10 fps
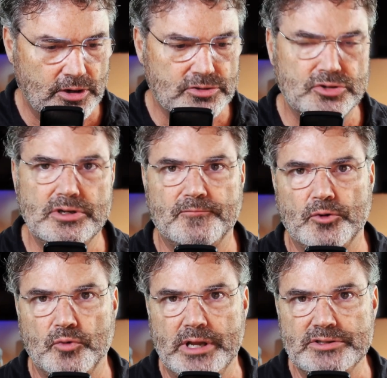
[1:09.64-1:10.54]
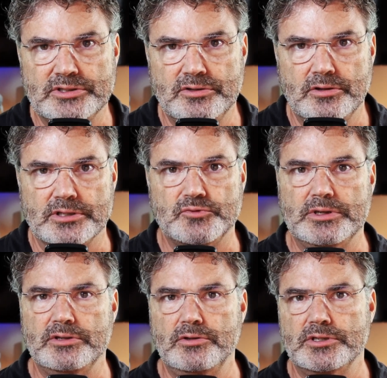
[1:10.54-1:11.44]
there are two different ways to do this.
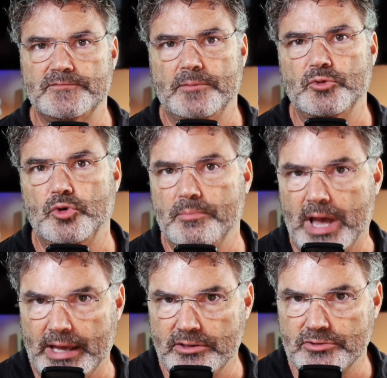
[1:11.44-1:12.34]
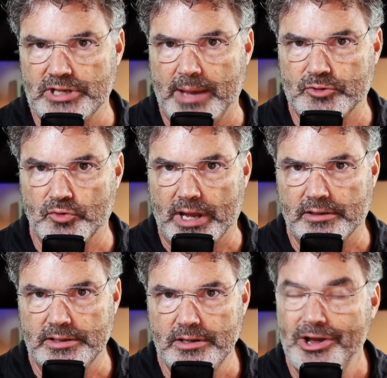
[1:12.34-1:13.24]
We can do this from the Reminders app
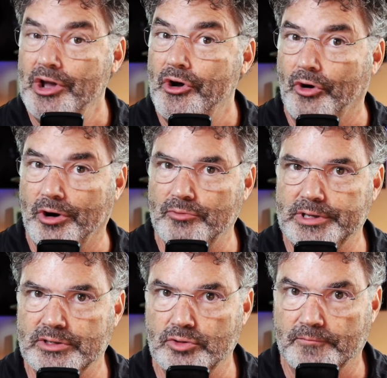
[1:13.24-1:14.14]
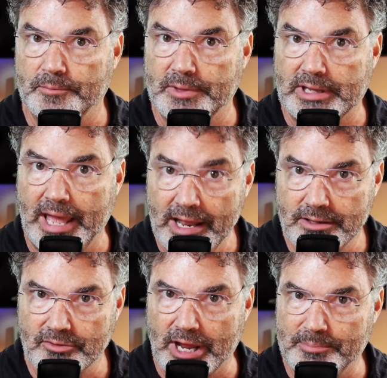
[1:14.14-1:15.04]
directly, or we can do it from the
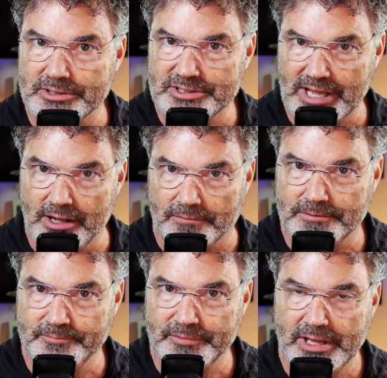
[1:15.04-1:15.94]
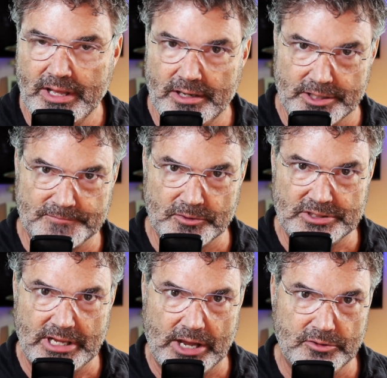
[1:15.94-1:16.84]
Calendar app itself. Let's
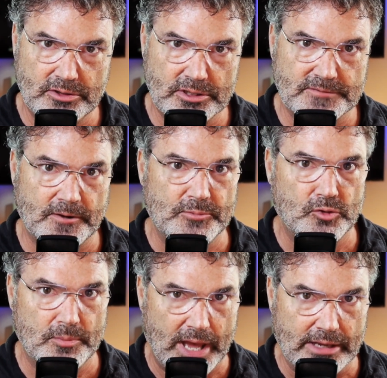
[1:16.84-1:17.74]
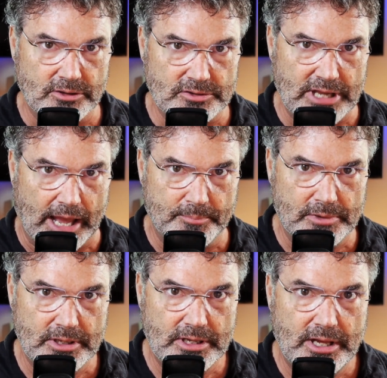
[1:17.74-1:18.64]
first see how we do this from the Reminders app.
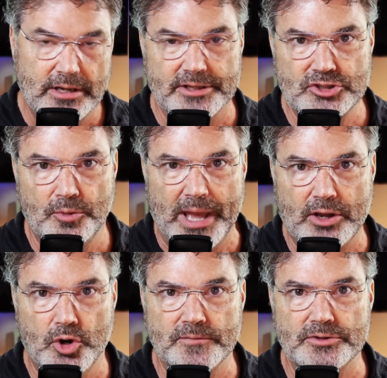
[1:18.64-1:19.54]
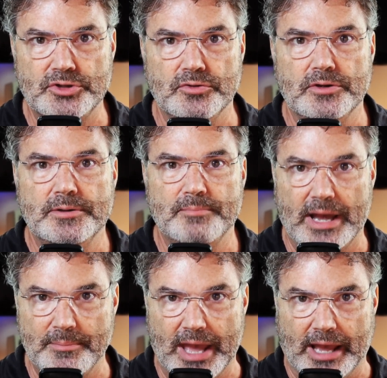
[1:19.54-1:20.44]
Let's go back over to
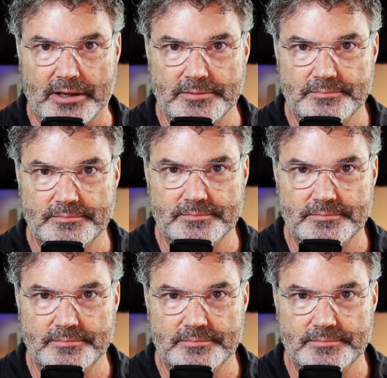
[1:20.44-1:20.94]
my Mac.